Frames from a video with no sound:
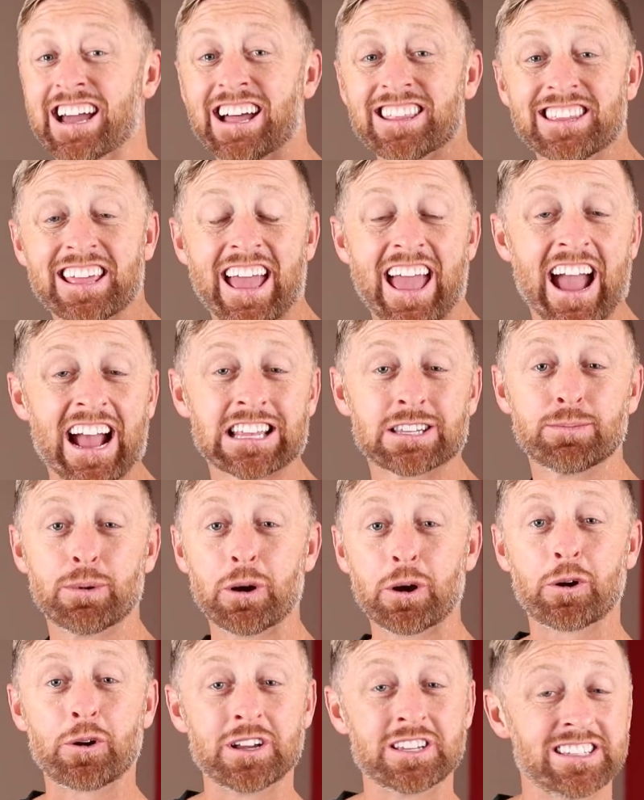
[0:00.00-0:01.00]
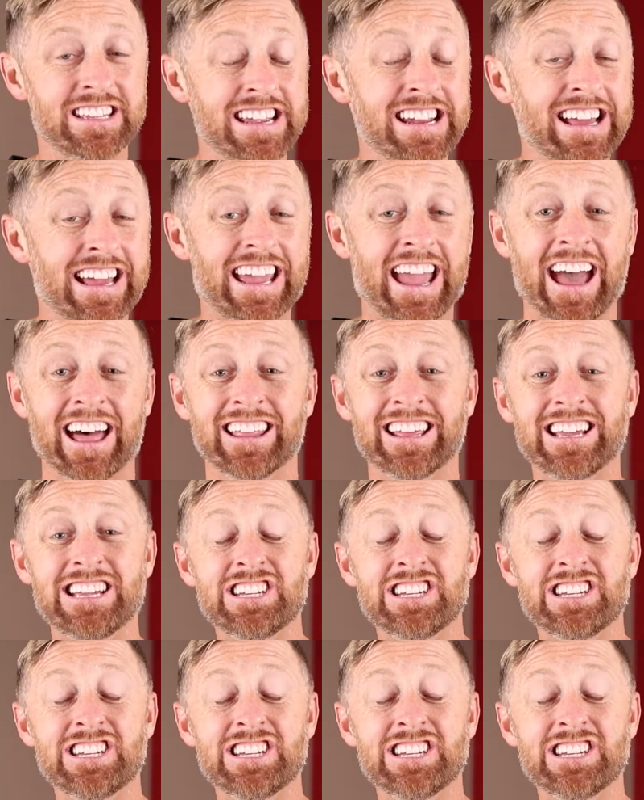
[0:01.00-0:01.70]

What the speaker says: I got the expert Christina Kelly.